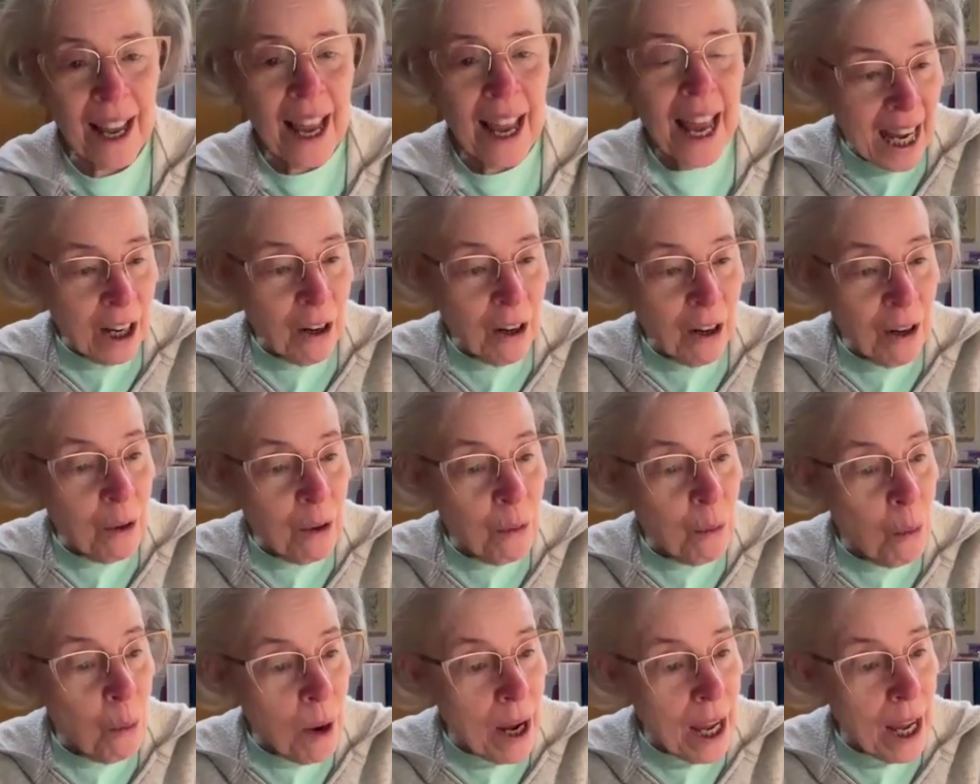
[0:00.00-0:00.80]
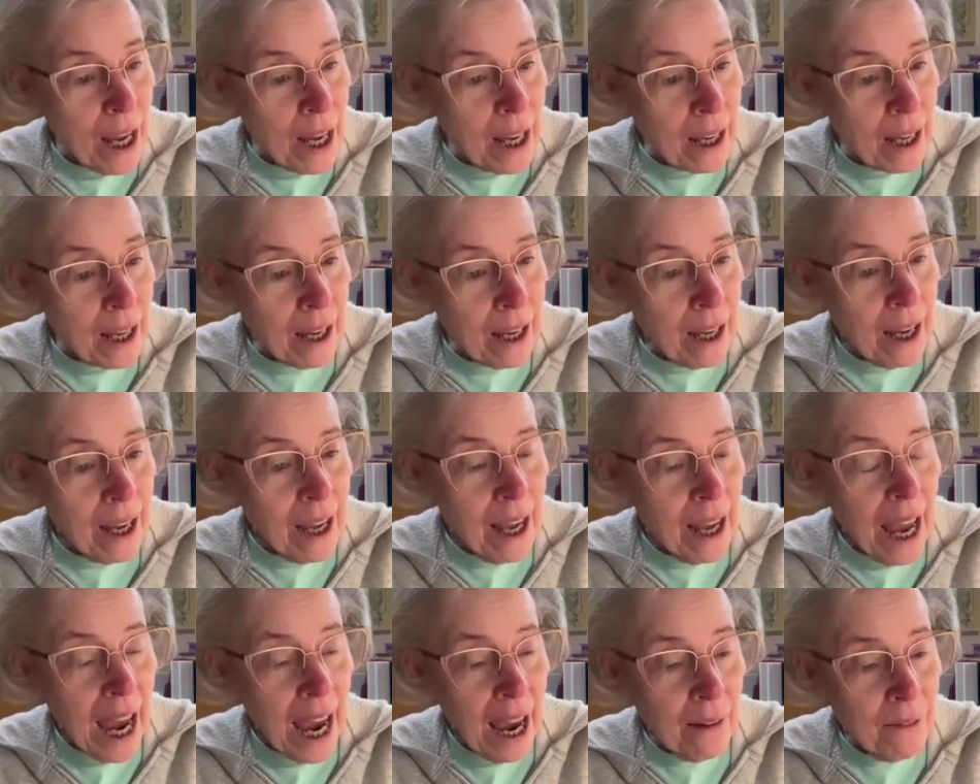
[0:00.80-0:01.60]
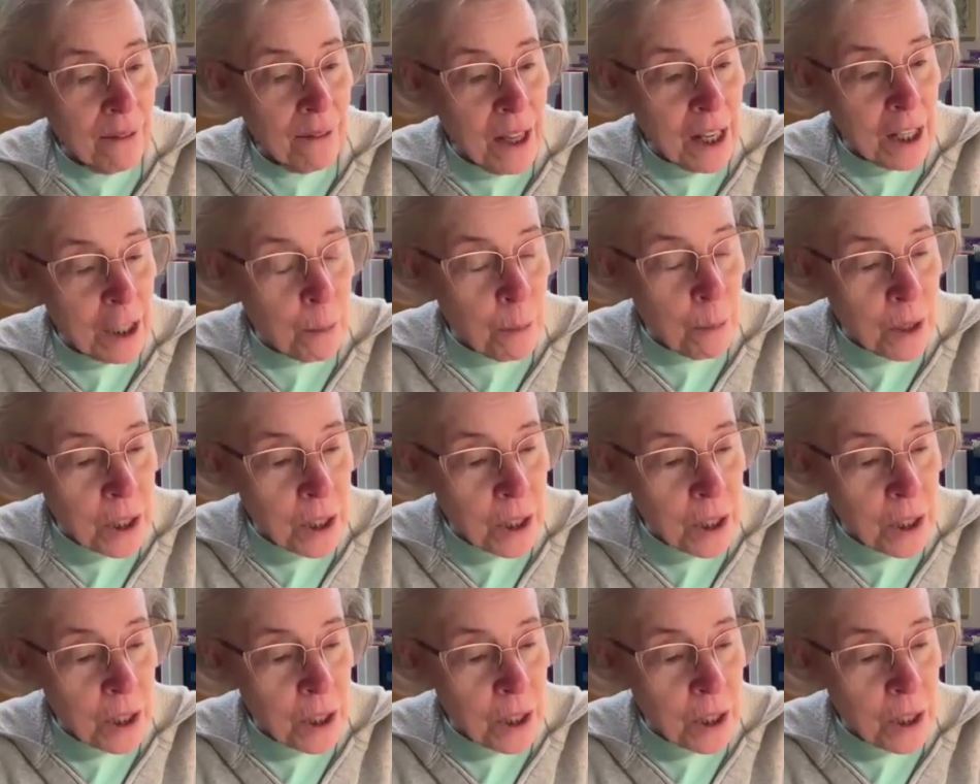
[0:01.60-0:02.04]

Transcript: Anchor and wing have this